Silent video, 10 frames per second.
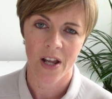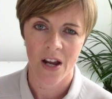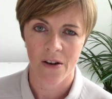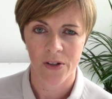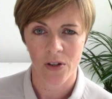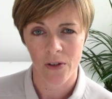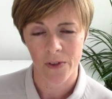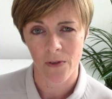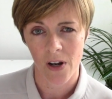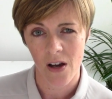area of
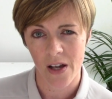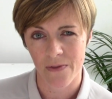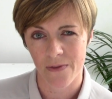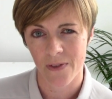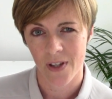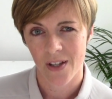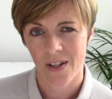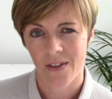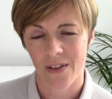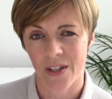your life
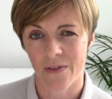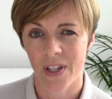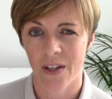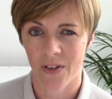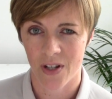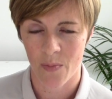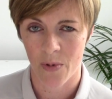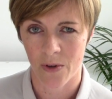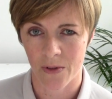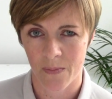that you've given
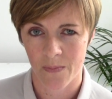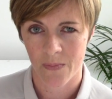up on.